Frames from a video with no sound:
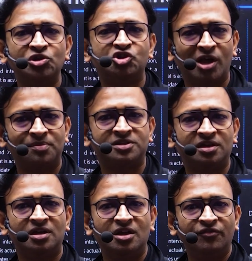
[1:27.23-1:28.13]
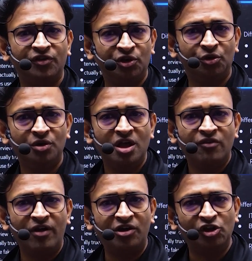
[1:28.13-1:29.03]
chapter for you,
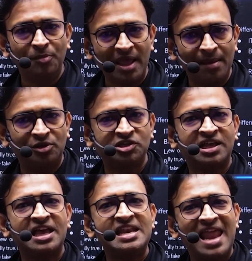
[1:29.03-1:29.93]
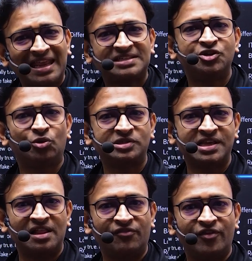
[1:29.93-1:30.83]
where you'll be able to connect
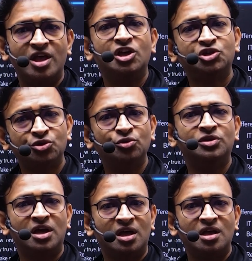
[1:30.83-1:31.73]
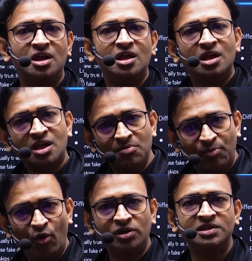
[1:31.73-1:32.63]
yourself to the
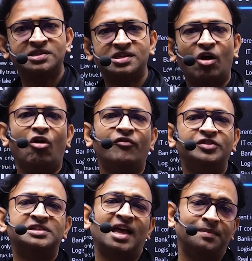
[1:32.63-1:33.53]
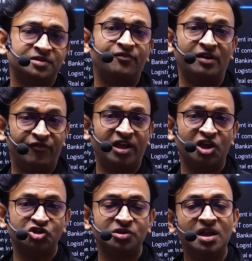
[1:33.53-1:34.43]
components of the types of
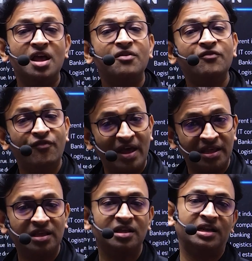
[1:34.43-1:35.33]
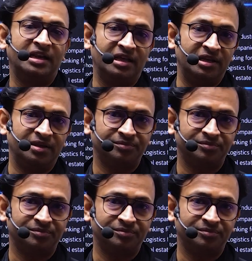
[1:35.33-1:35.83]
verification very clearly.